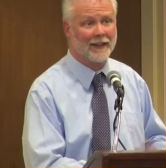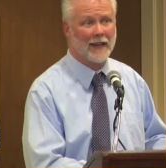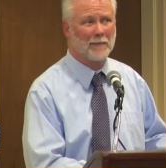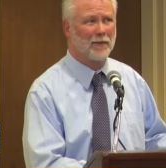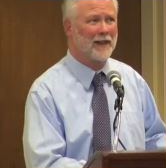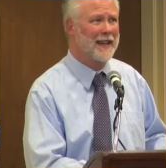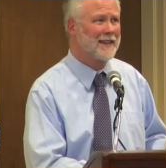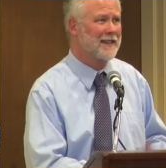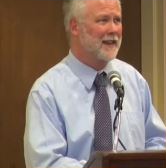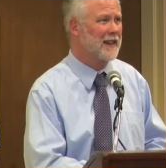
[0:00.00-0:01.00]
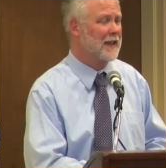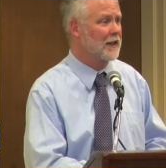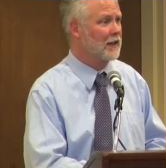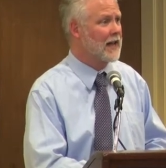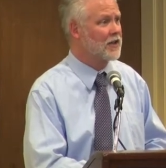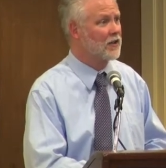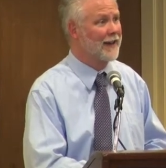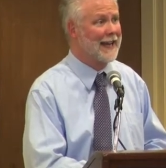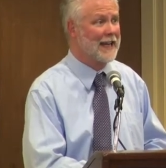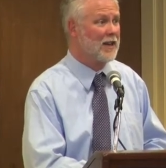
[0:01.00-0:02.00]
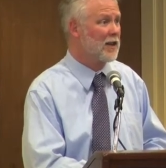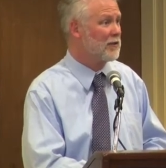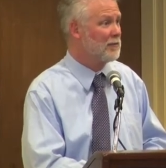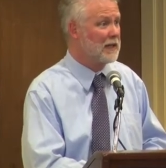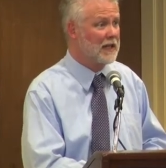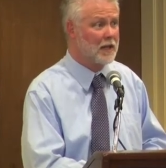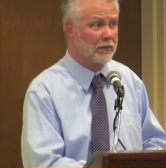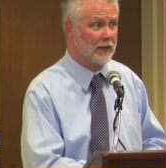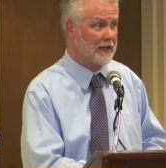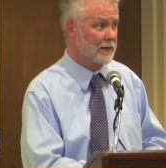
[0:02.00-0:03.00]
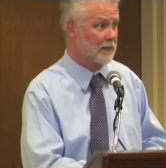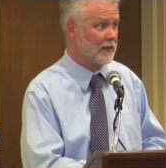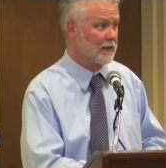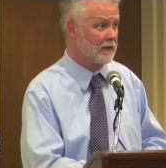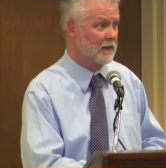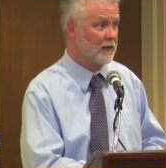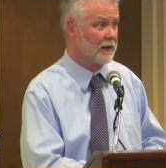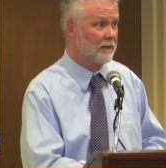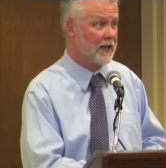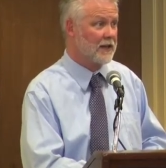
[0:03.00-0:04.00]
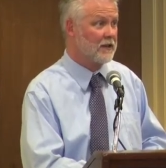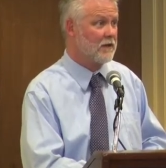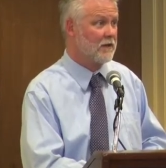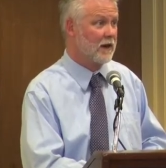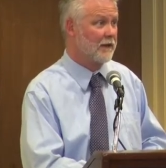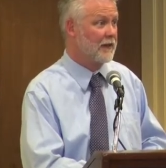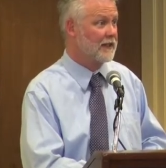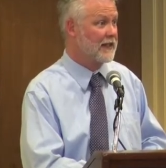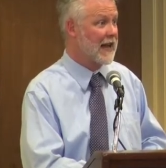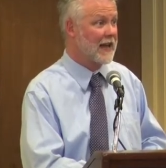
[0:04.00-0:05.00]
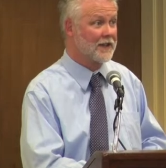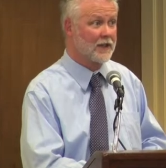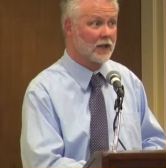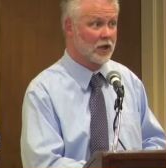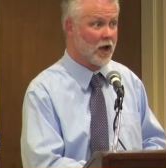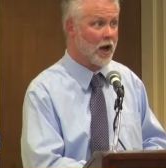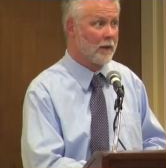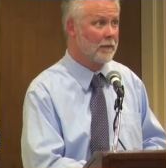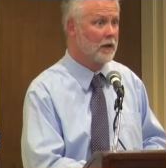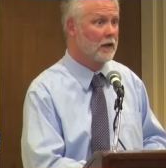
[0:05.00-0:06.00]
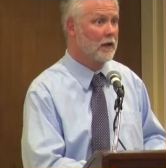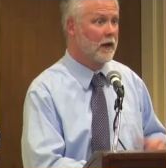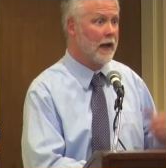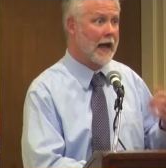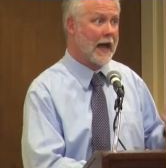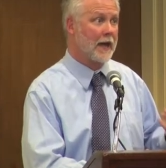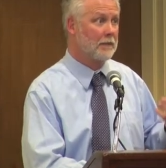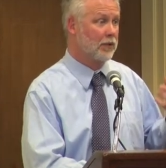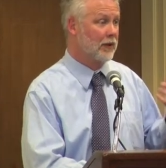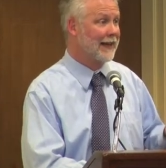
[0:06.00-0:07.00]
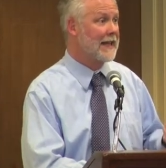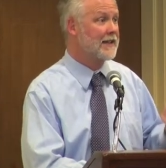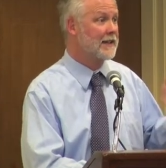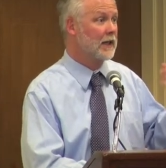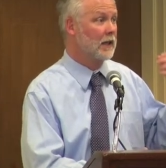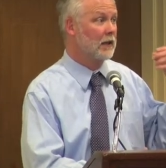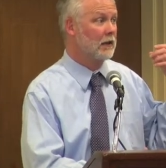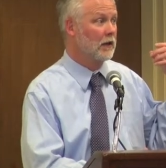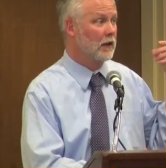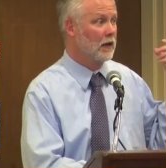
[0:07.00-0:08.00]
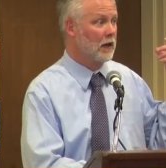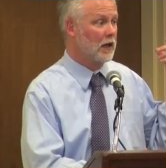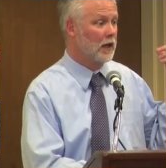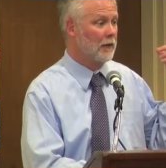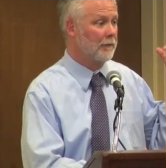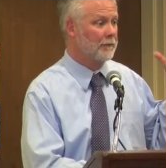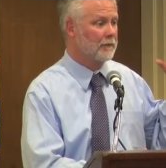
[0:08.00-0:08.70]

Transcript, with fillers: They placed, I think in the last year, 800 media placements. They do a fantastic job at placing um,